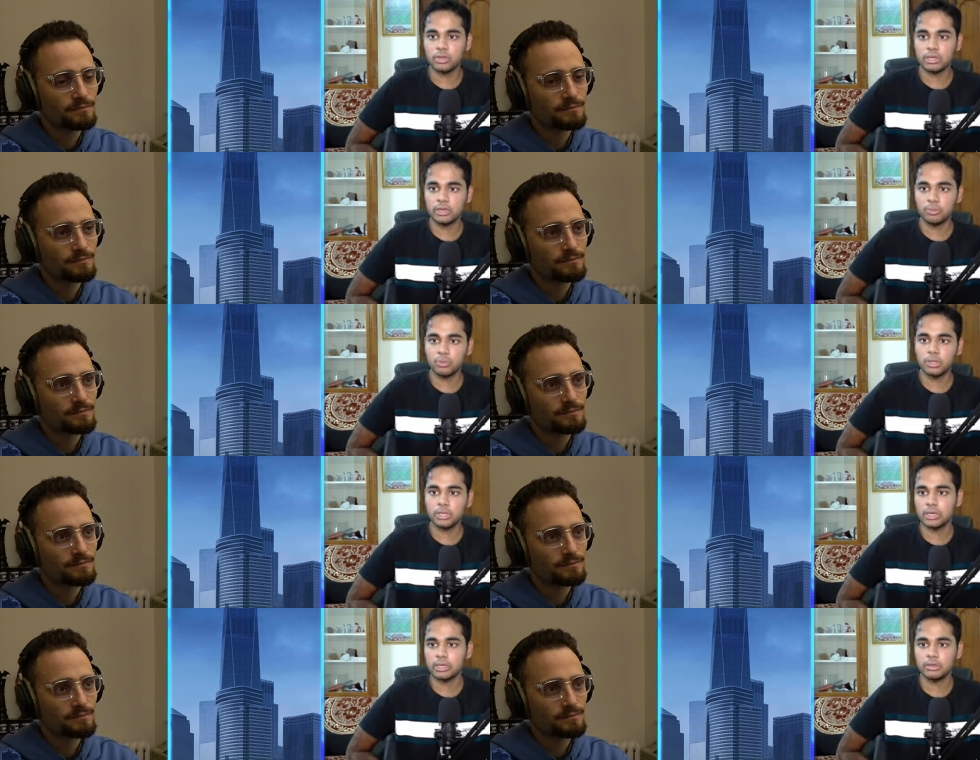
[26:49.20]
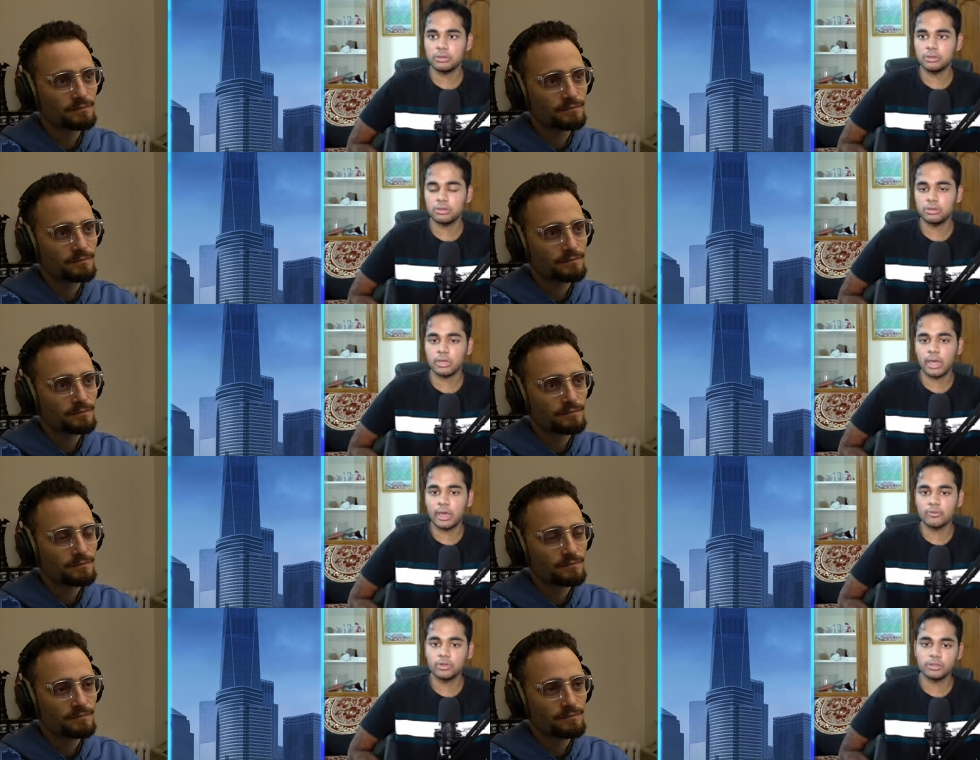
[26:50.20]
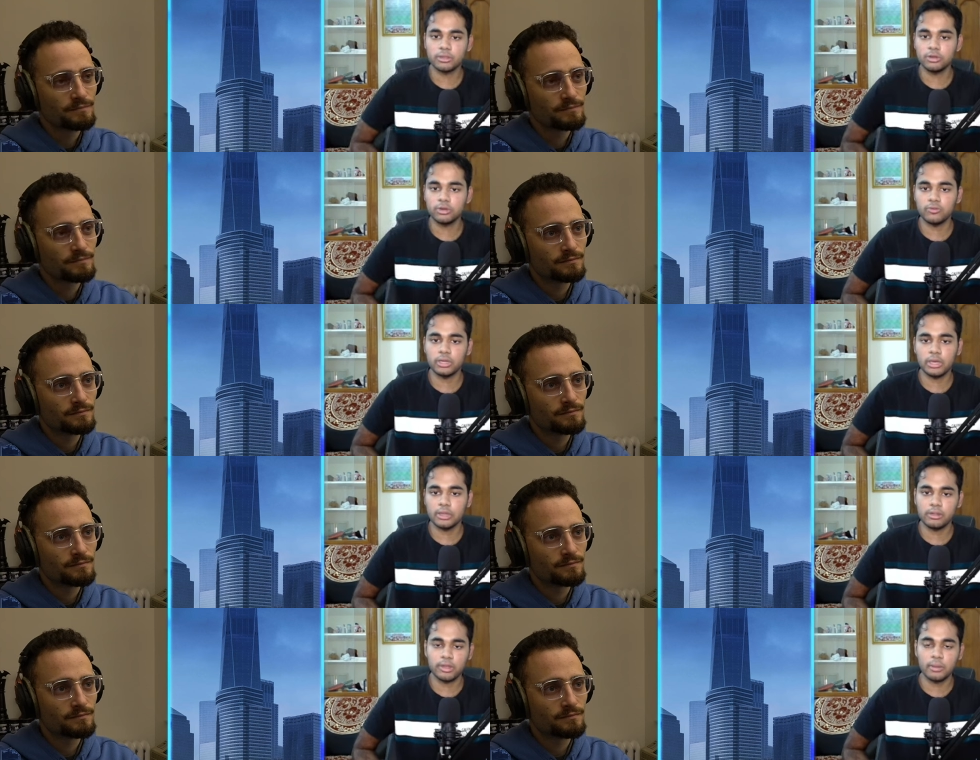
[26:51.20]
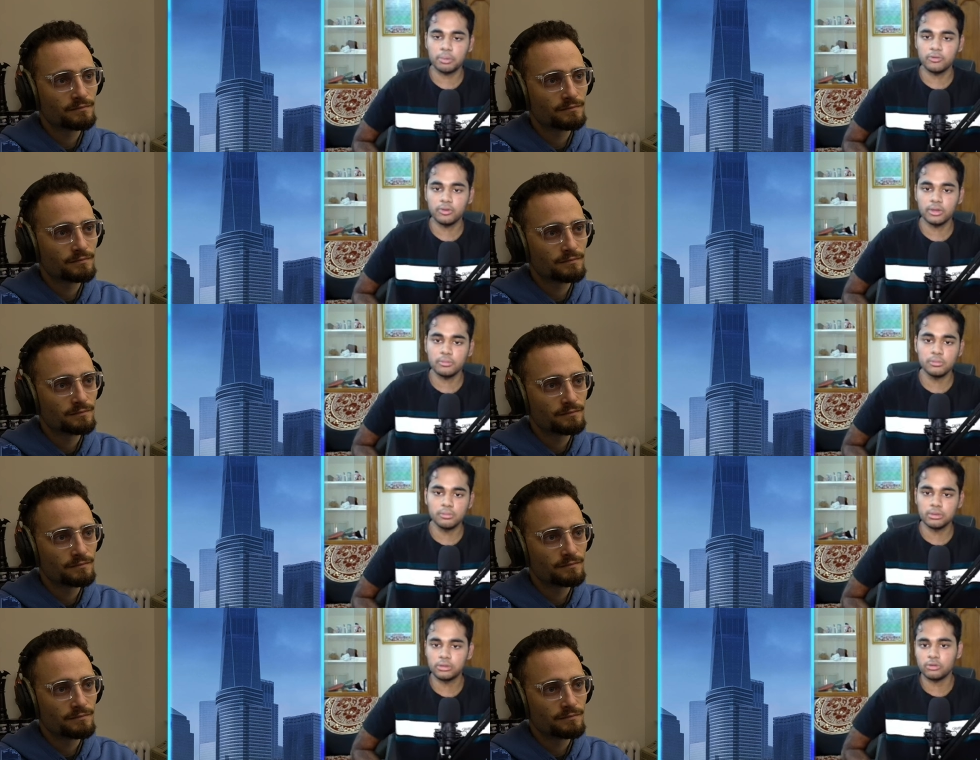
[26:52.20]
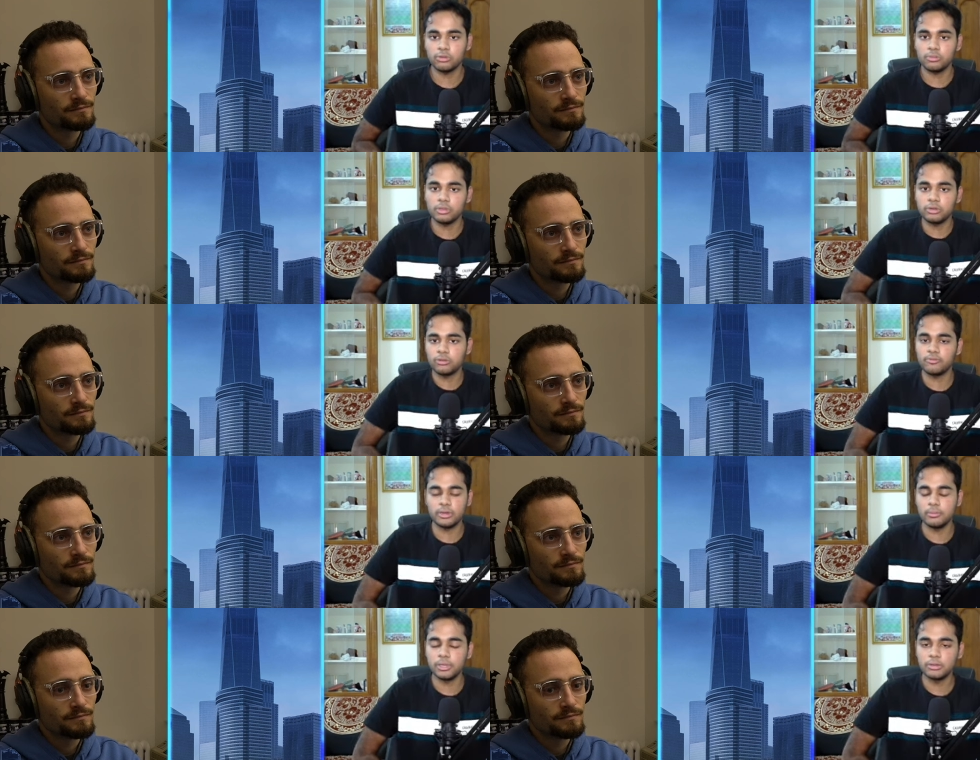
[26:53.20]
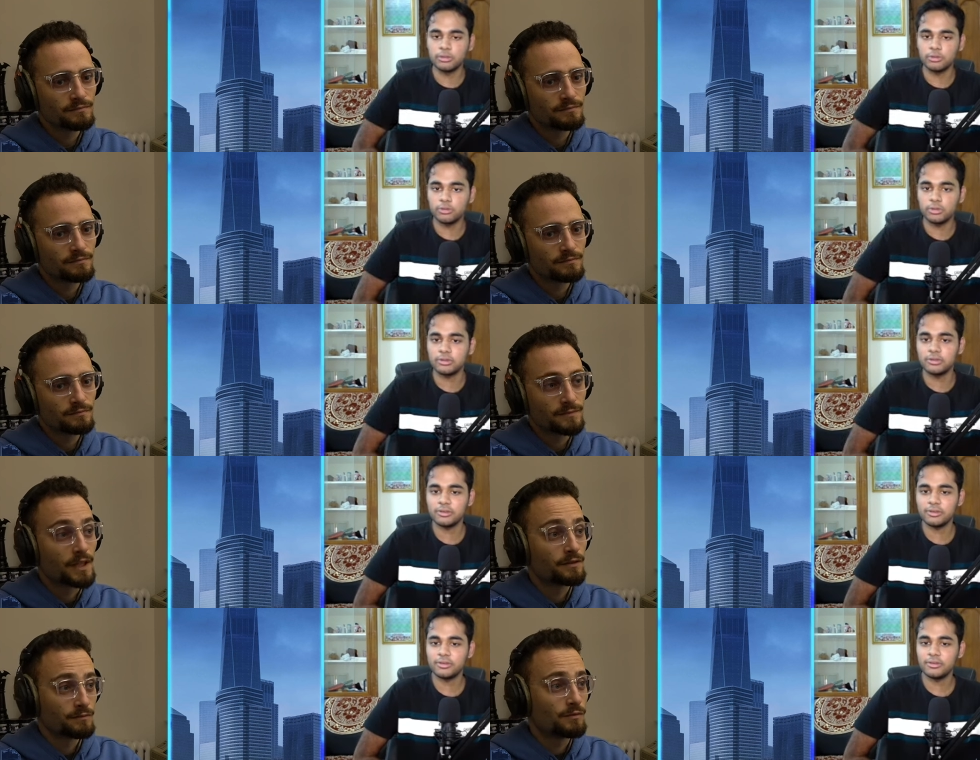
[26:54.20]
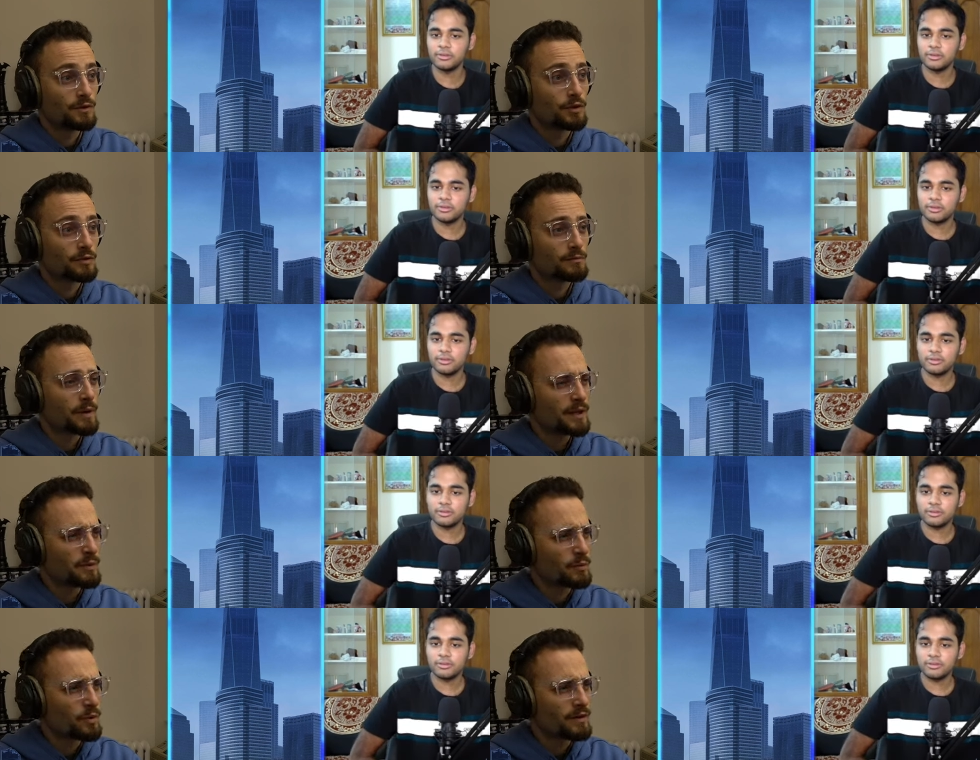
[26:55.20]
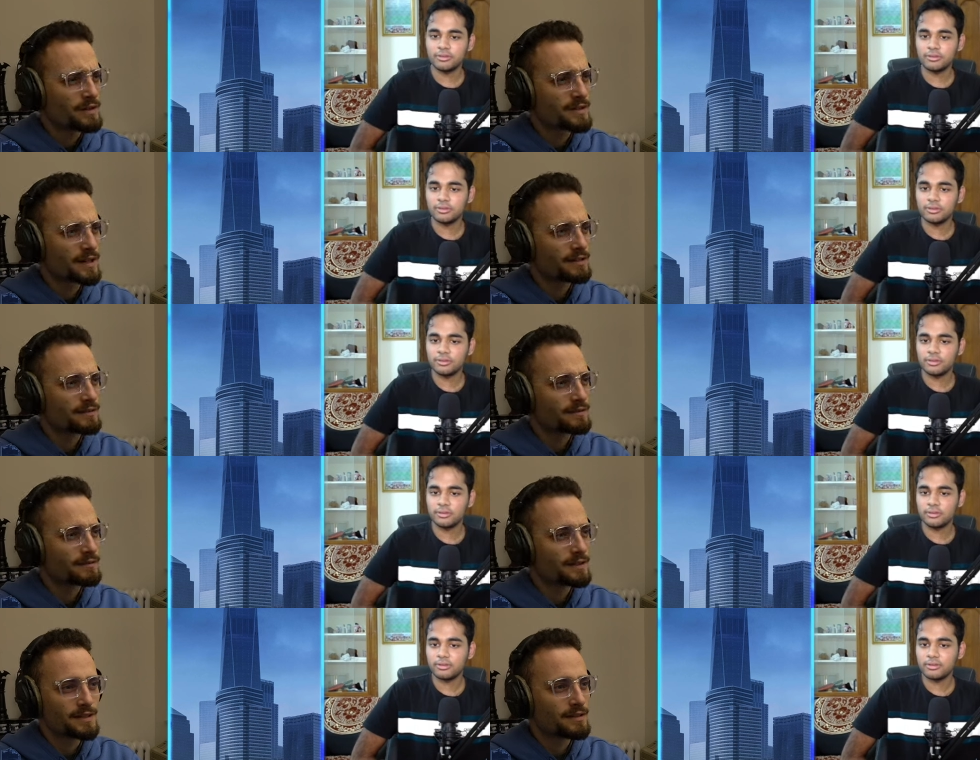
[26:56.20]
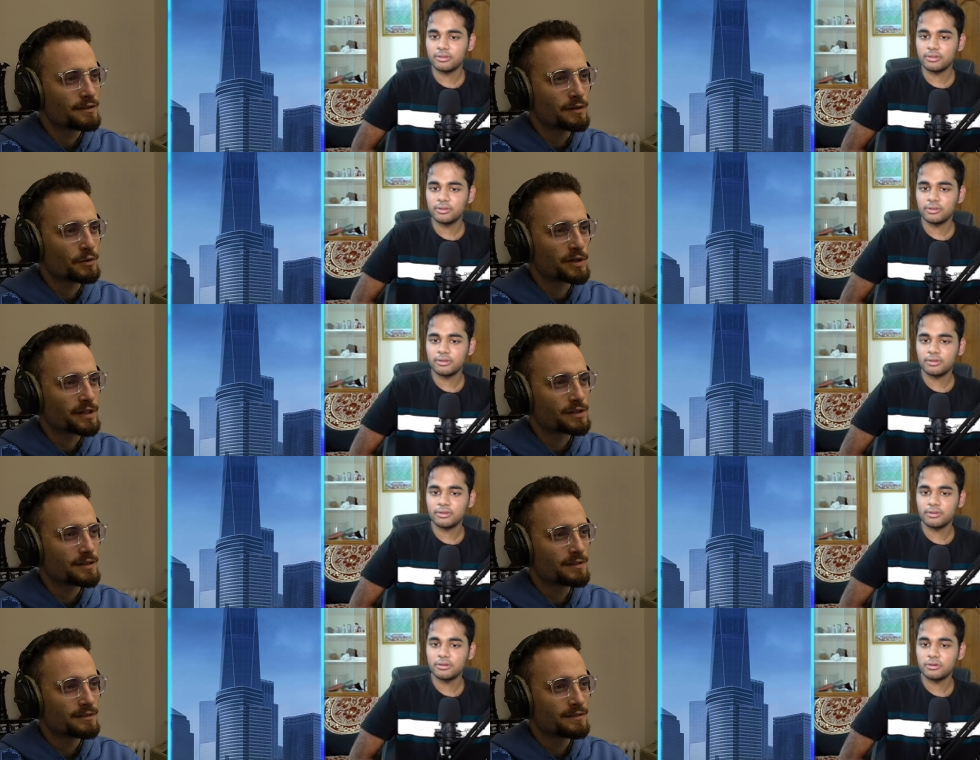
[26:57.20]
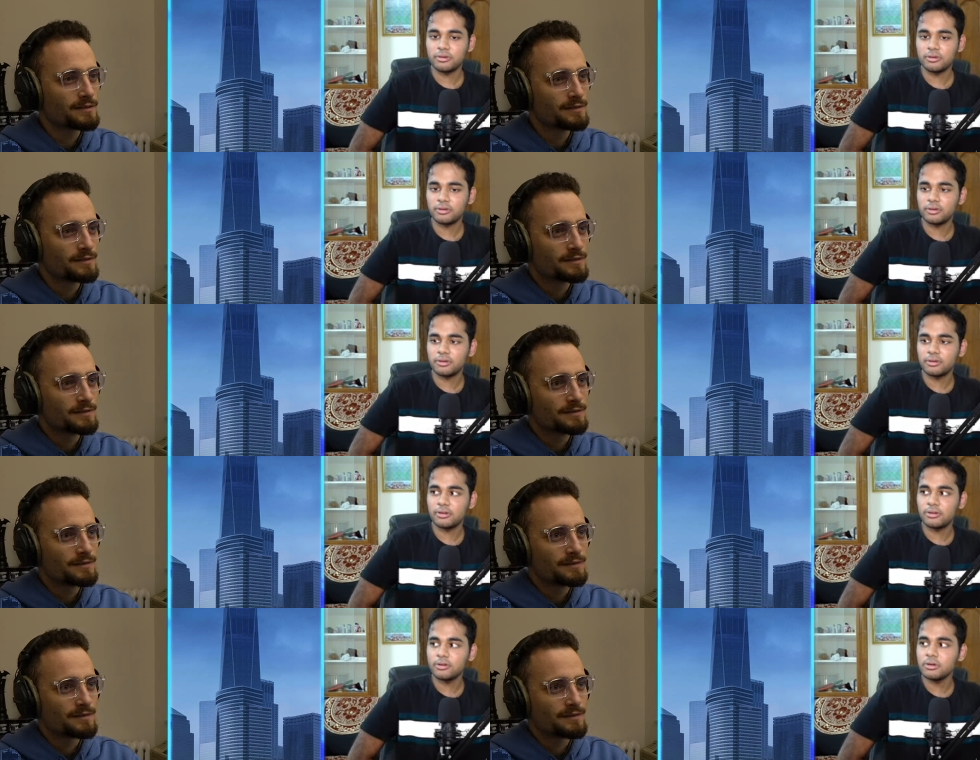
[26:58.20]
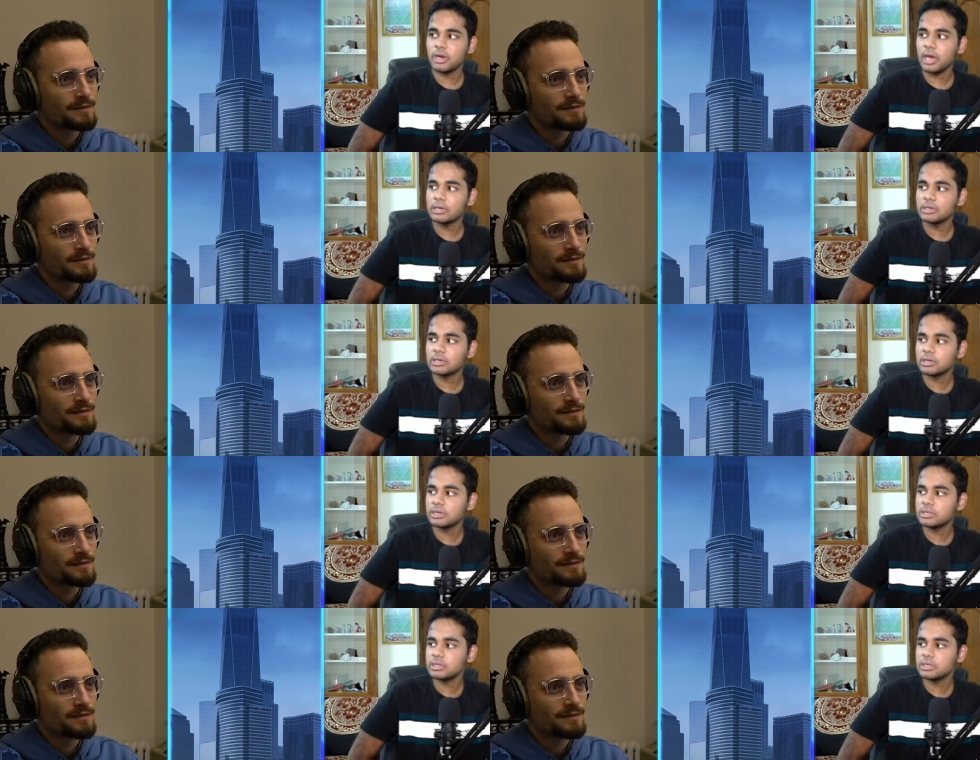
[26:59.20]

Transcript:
Speaker 1: at the moment I can I have the strength to win a rapid world tournament or world blitz tournament.
Speaker 2: And you by the way, where is that? Is there a location?
Speaker 1: Oh, I heard